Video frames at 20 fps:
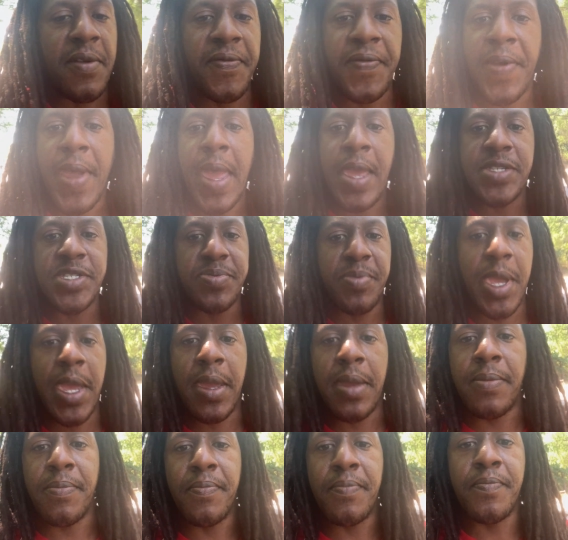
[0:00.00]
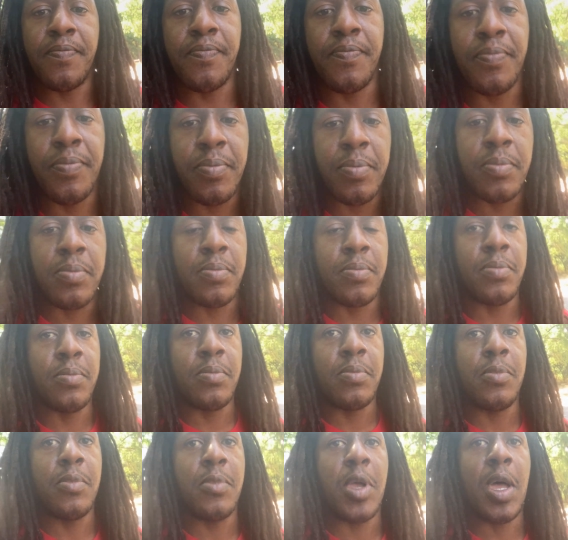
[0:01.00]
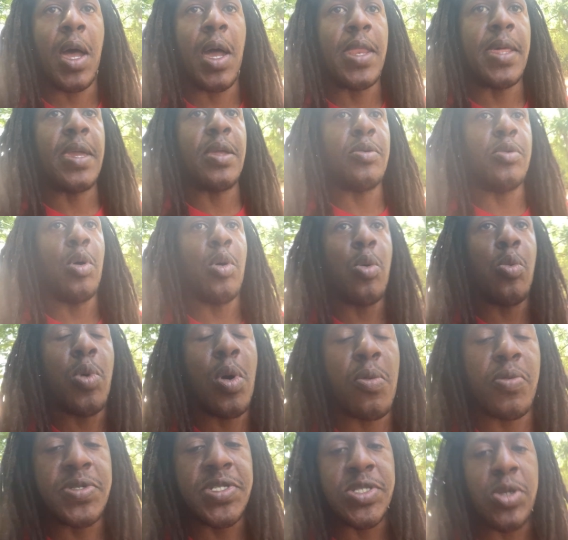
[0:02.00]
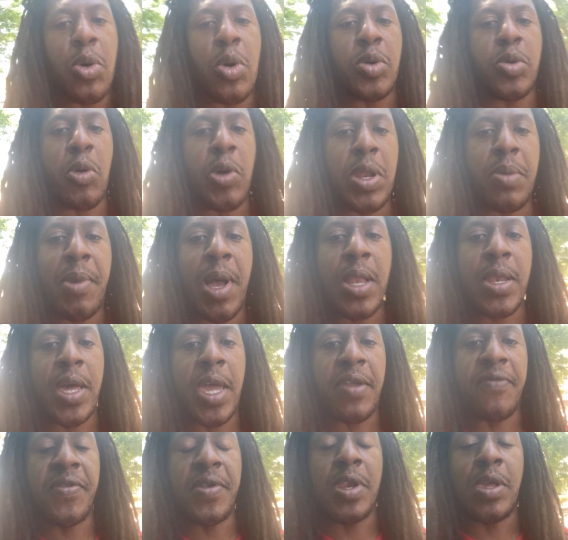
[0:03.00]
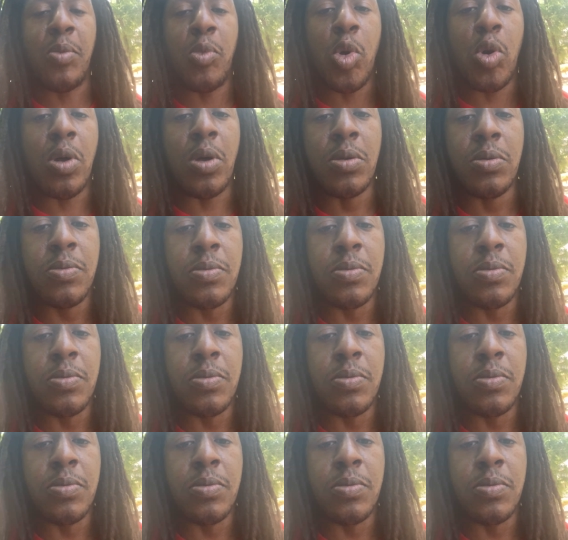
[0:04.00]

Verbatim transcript: fast, man. I didn't know what was going on in my life anymore.